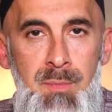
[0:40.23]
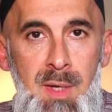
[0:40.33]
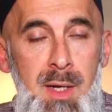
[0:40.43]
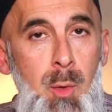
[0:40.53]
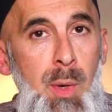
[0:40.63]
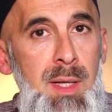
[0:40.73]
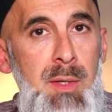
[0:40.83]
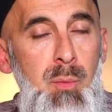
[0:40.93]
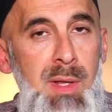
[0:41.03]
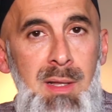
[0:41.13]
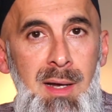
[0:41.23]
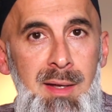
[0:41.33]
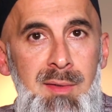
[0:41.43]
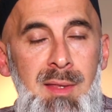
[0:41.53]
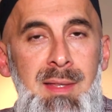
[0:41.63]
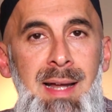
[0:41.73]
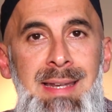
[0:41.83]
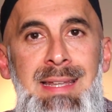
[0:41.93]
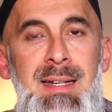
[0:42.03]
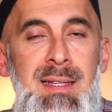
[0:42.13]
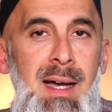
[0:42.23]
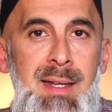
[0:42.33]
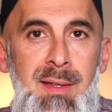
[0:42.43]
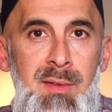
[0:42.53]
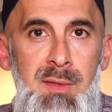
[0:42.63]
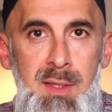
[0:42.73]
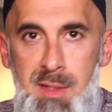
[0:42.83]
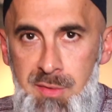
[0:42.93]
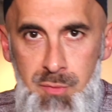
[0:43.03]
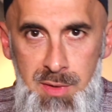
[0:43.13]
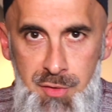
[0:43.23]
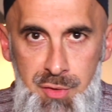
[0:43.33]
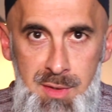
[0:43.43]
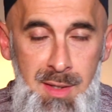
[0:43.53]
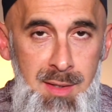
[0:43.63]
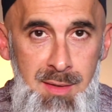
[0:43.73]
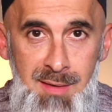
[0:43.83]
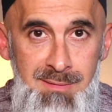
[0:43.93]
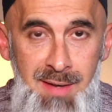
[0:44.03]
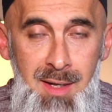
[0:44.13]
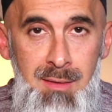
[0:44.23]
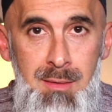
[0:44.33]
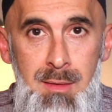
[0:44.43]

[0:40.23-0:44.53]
I quickly realized that I needed guidance, that this religion, that faith